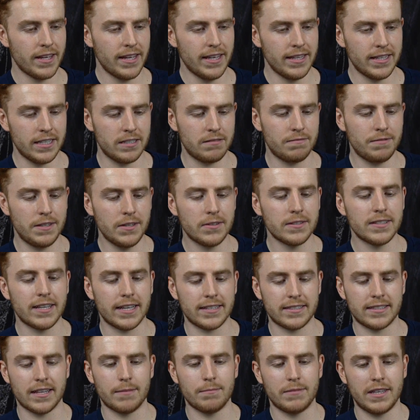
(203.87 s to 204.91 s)
This feels like
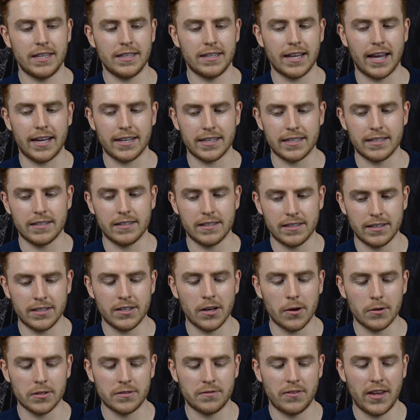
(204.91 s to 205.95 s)
something that
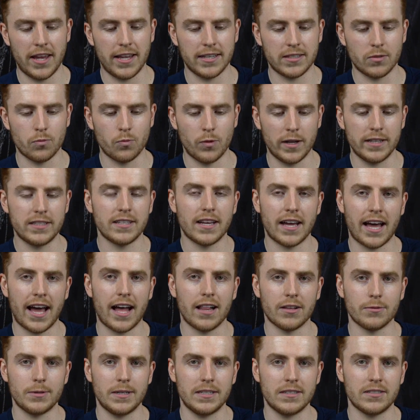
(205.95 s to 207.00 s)
Ghostface went to a
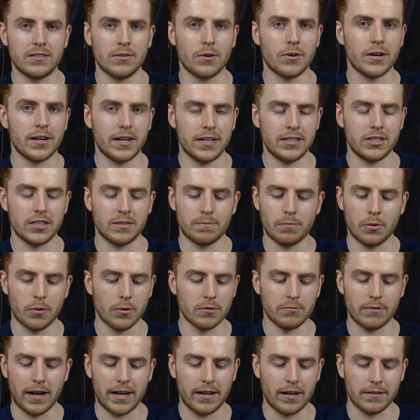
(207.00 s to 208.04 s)
Halloween store and just pulled
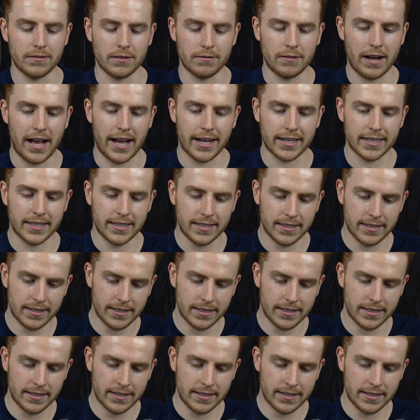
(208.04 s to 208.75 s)
right off the rack.